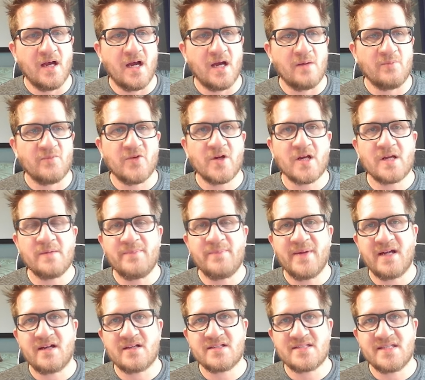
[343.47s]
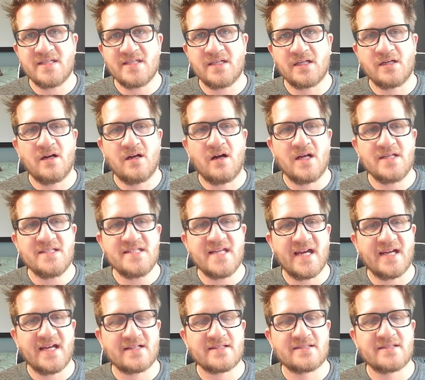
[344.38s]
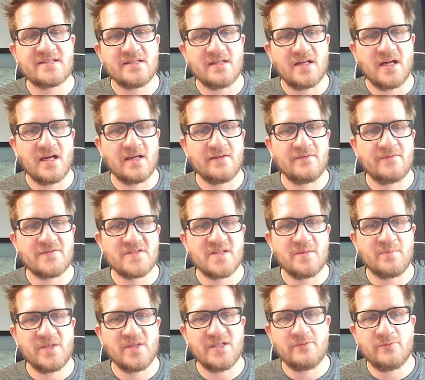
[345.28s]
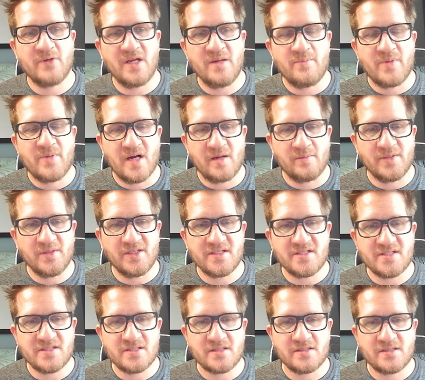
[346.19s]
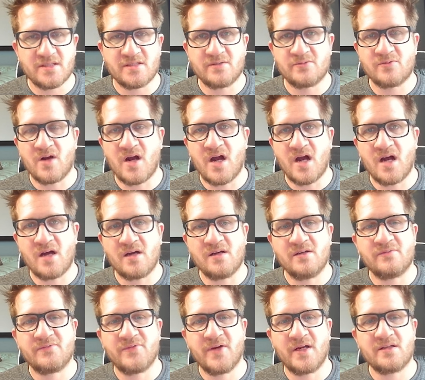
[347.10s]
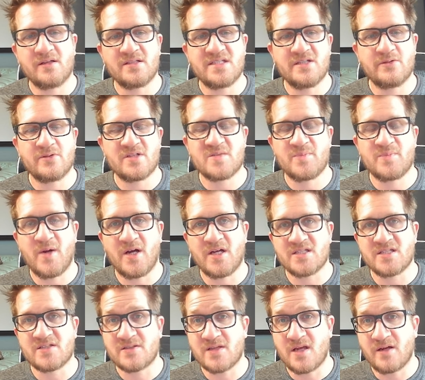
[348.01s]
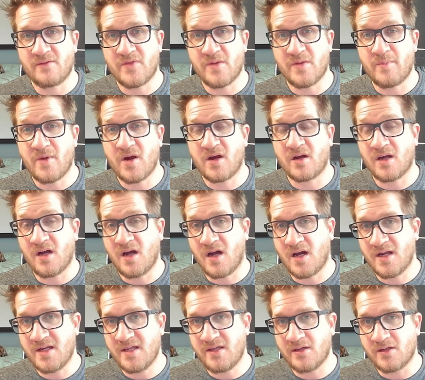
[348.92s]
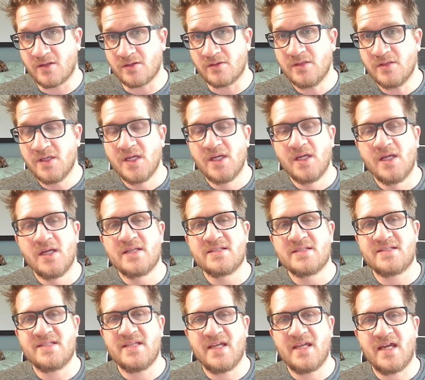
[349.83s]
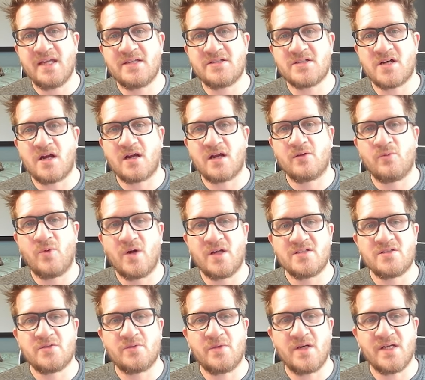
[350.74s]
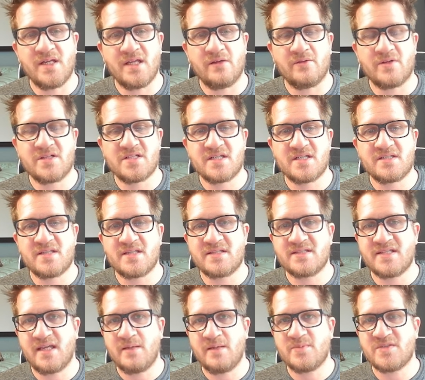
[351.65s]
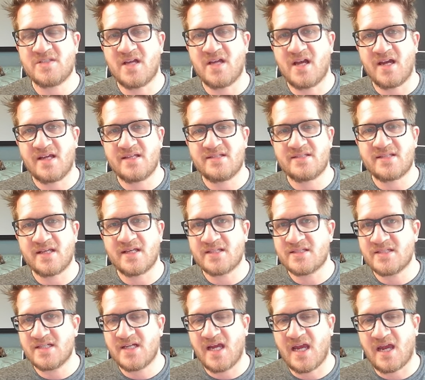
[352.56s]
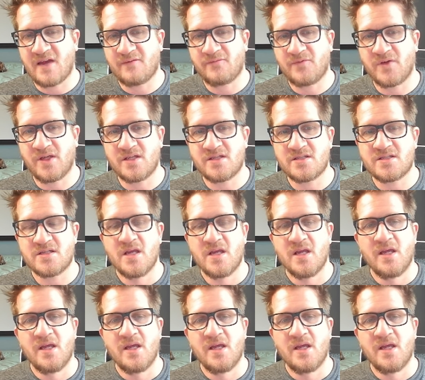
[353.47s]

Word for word: For comparison and context, I've simply republished the raw frequency response of the Mark Audio CHR120, which is the same size, 6.5 inch.